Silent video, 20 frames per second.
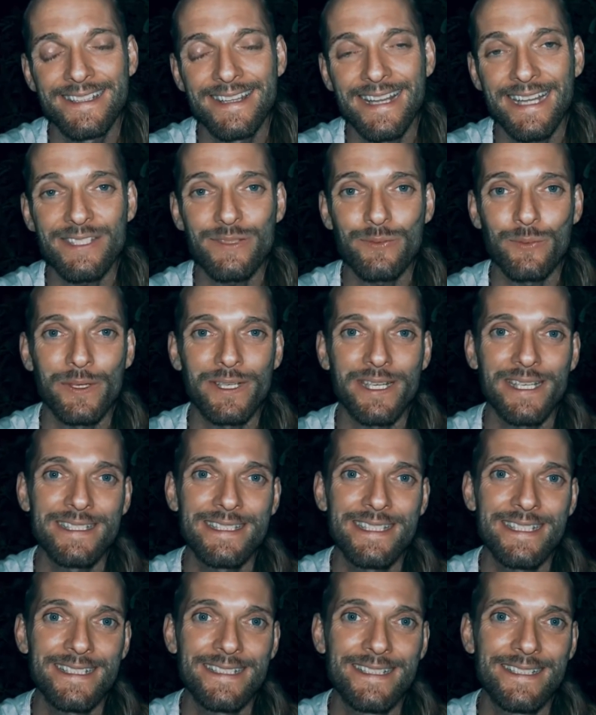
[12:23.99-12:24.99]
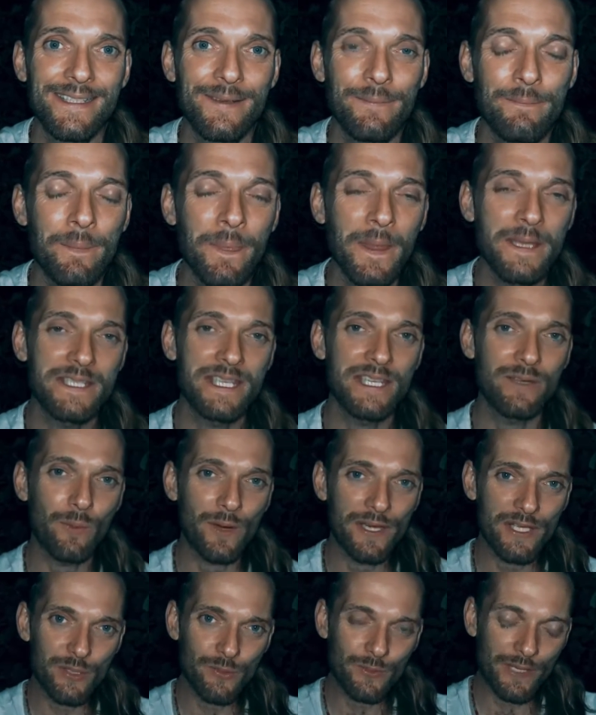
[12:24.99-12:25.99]
That's what I did. See,
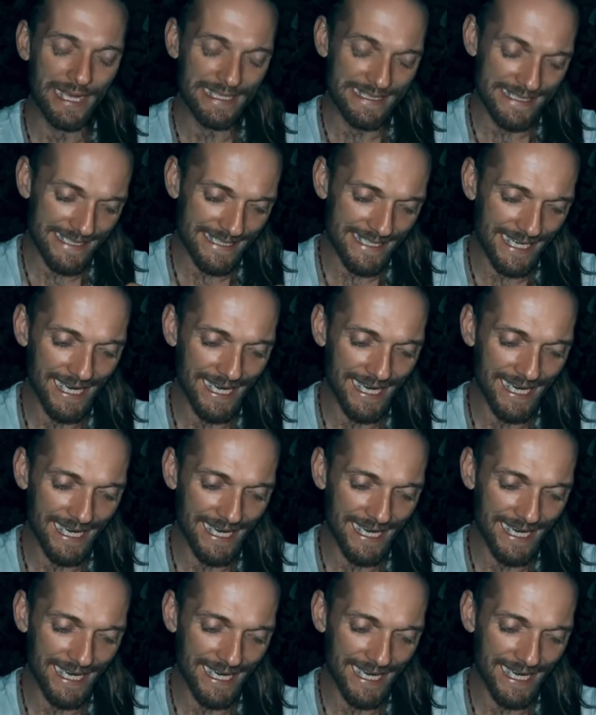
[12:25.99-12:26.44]
when you get